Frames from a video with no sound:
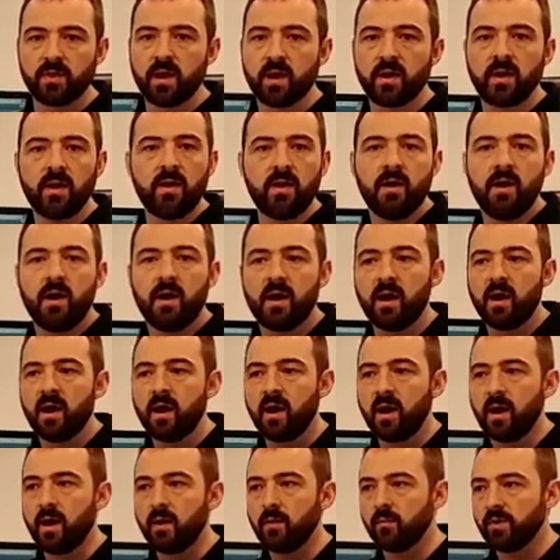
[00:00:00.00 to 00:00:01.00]

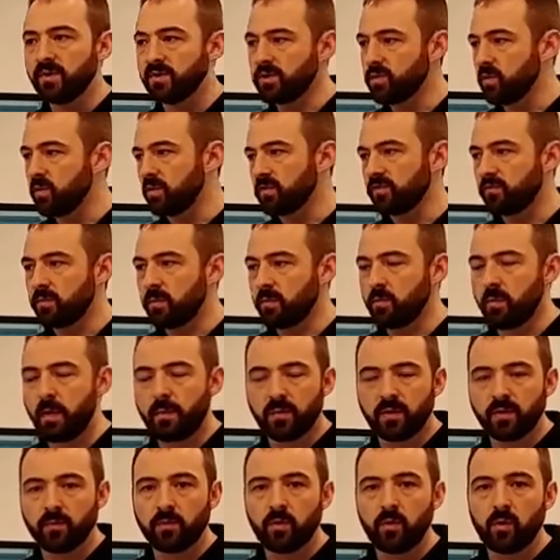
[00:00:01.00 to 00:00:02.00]
that we source from a
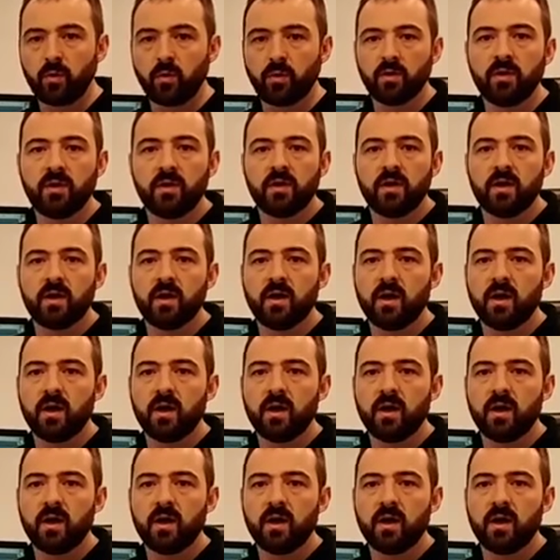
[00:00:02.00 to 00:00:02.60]
reputable